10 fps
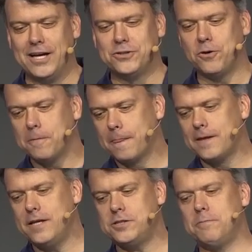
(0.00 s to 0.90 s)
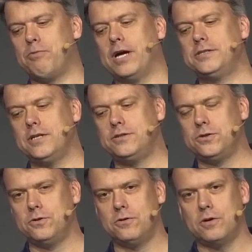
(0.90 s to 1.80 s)
So this brings
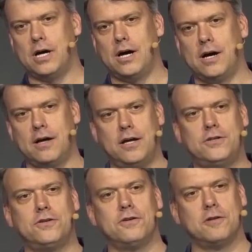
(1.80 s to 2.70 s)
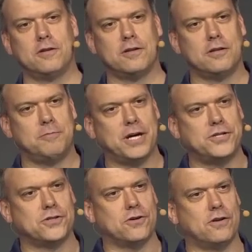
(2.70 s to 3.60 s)
into into, uh, into the
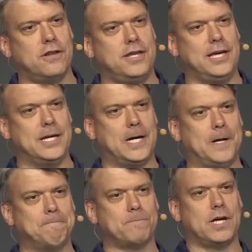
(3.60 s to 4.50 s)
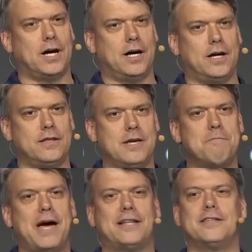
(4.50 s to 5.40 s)
picture the, uh, uh, the
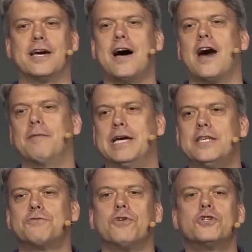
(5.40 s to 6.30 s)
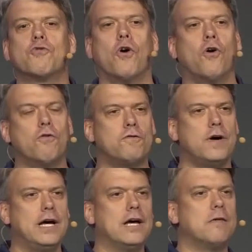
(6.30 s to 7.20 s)
impact on the economy. And this really drove
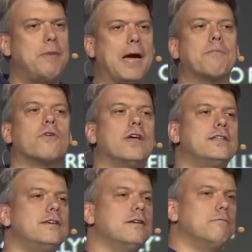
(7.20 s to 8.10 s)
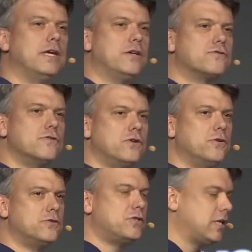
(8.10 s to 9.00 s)
the paper that Tim
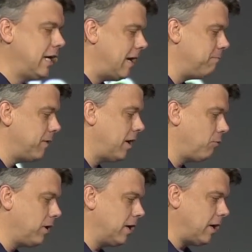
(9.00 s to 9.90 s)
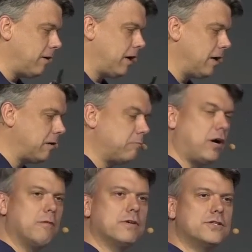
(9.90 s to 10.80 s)
introduced and uh, we uh, uh,
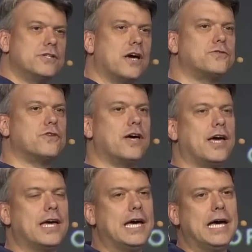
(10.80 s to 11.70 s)
published yesterday.